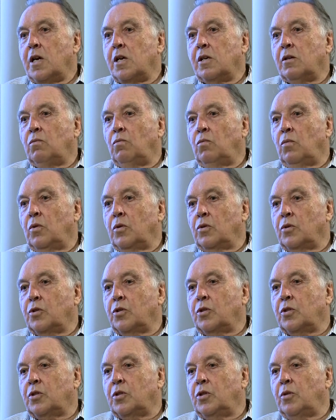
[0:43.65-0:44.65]
It
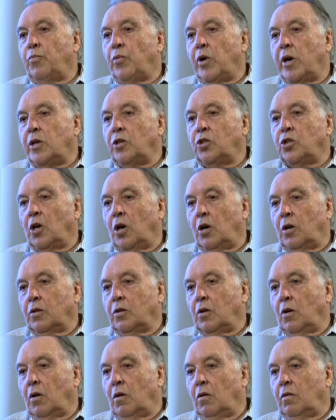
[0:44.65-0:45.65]
was the
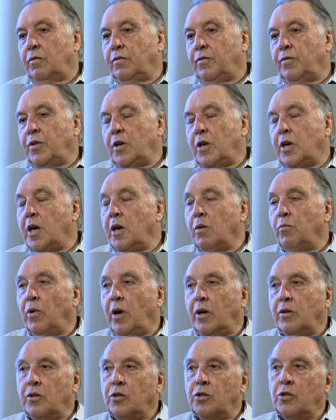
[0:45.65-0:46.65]
brainchild of the King
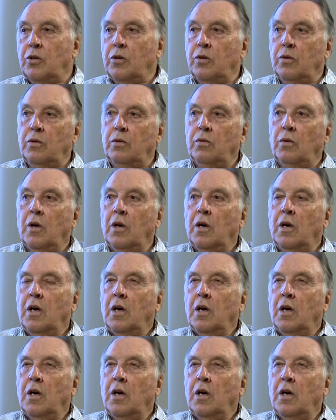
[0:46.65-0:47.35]
brothers, who